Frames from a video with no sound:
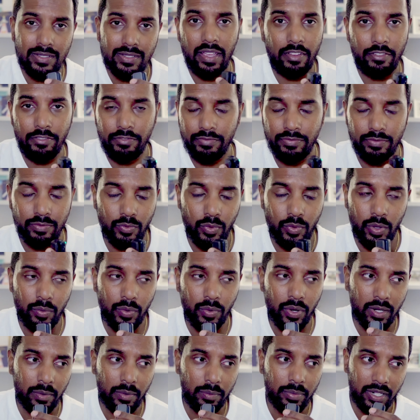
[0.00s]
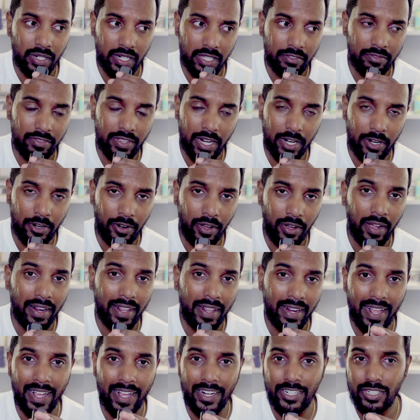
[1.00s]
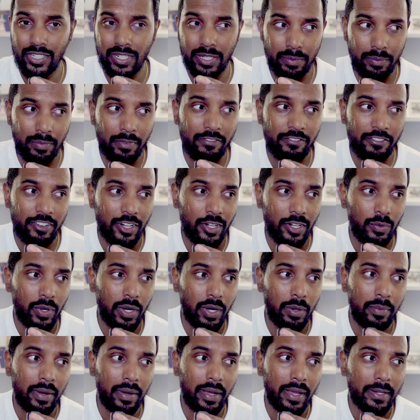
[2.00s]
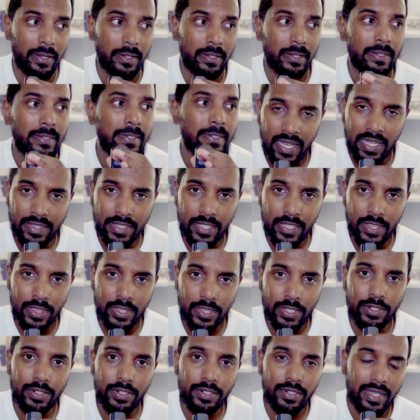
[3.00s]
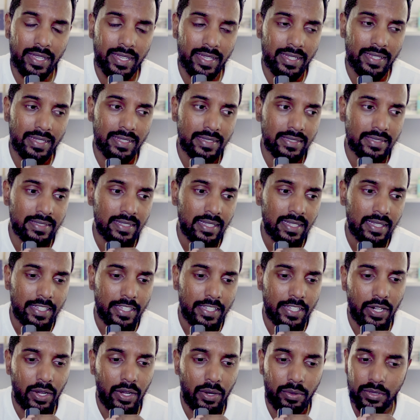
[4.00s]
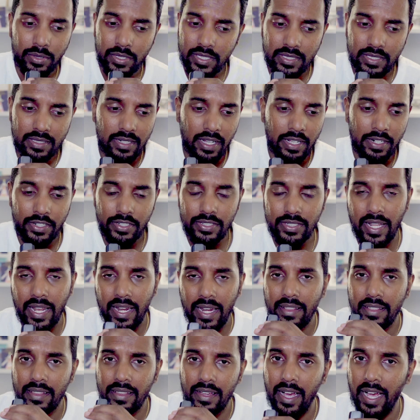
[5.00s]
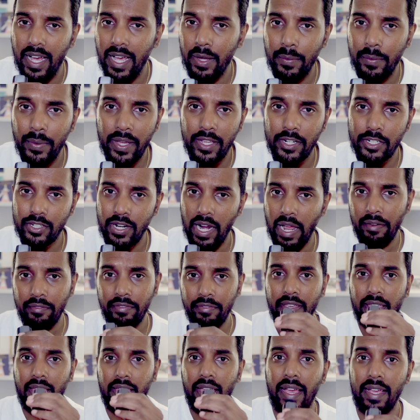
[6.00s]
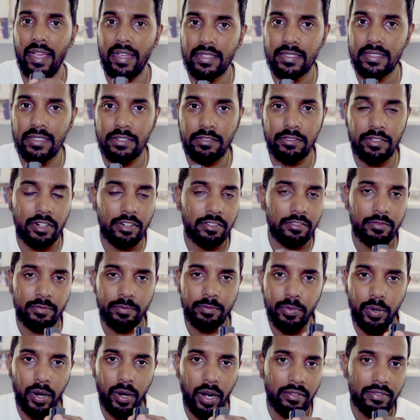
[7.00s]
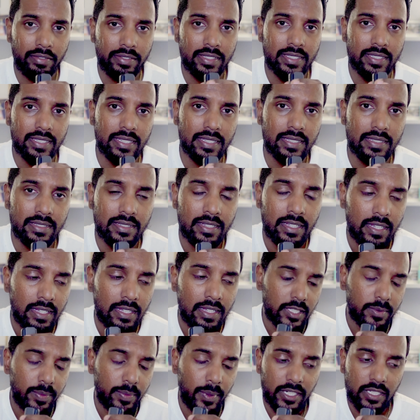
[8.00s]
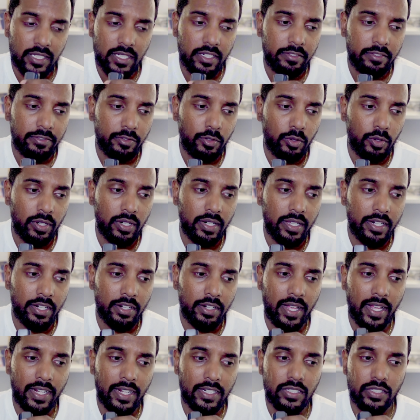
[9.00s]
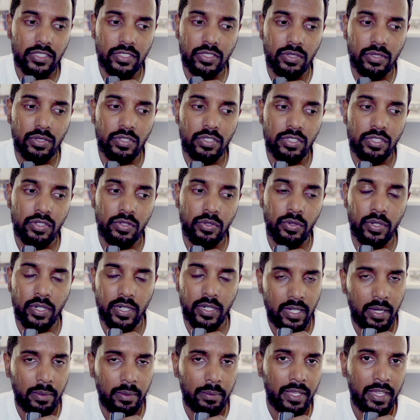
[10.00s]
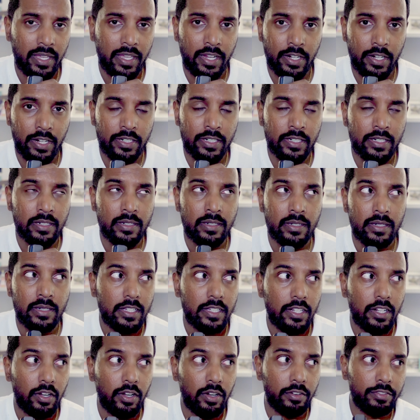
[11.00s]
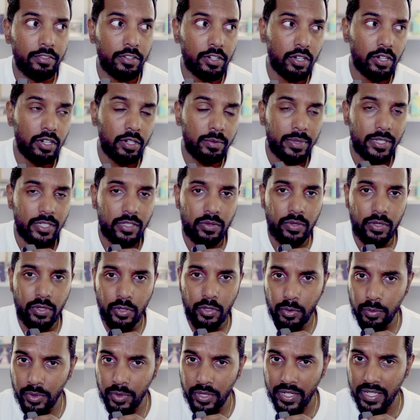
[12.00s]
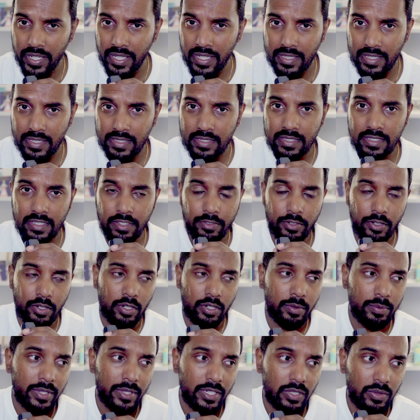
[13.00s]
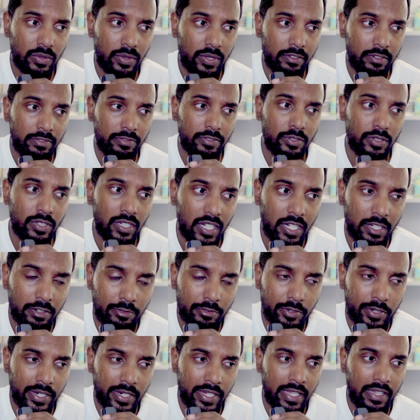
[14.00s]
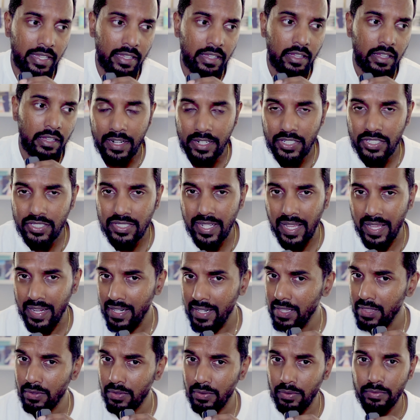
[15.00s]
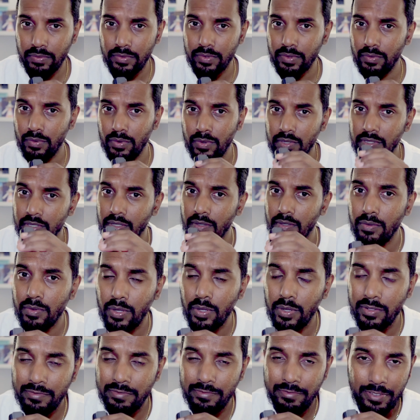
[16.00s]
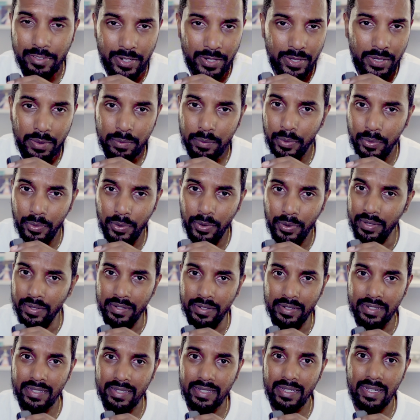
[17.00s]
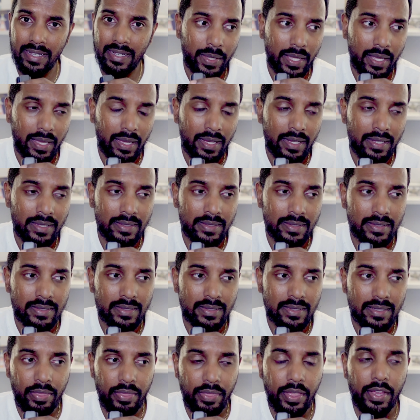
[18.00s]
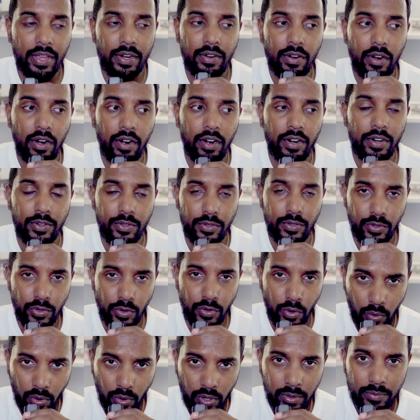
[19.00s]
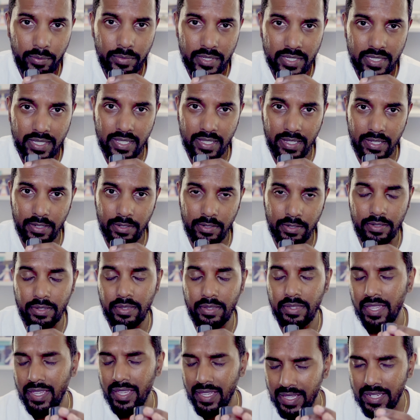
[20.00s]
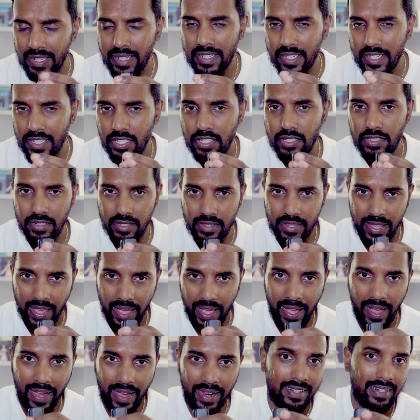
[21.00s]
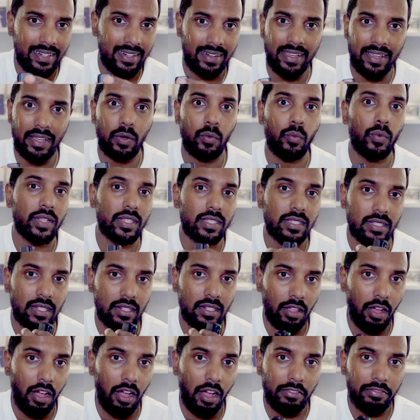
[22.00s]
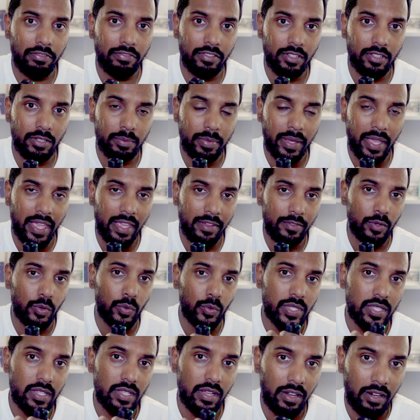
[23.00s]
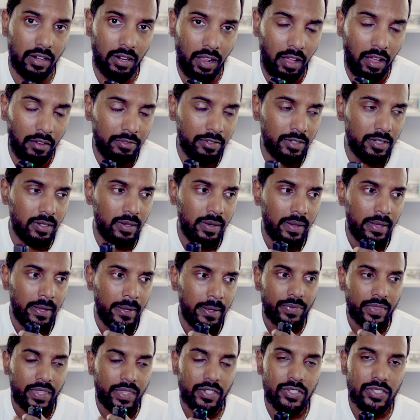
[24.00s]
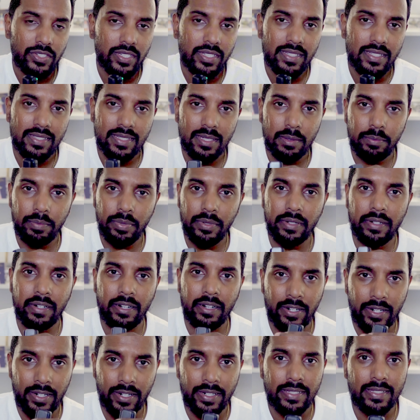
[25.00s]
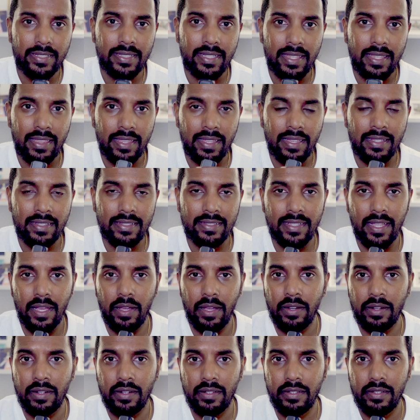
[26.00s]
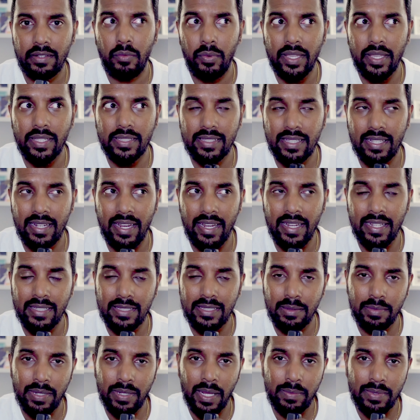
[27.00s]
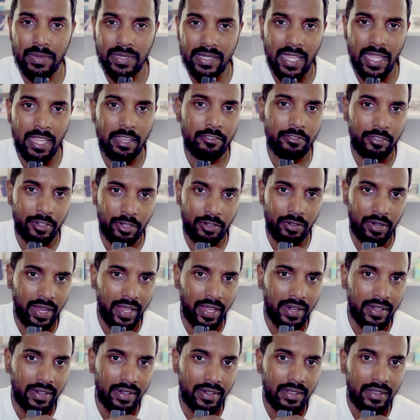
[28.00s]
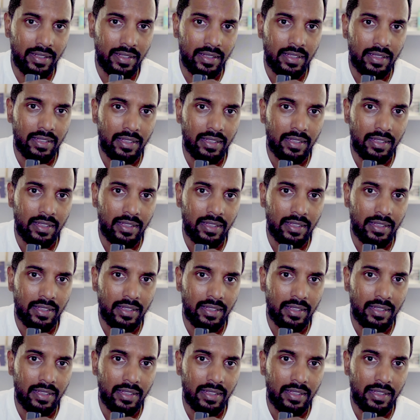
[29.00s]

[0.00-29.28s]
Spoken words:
If we want to believe that or not, it actually very well might. And the third is, just understanding the Highway and Traffic Act of our provinces, especially for international students who are coming here. If you're going to be doing Uber Eats, if you're going to be doing food delivery, understanding the rules of the road is very important because there are norms here, in addition to the act and like what's lawful behavior and what's unlawful. There's just simple courtesy things that we as Canadians sometimes take for granted.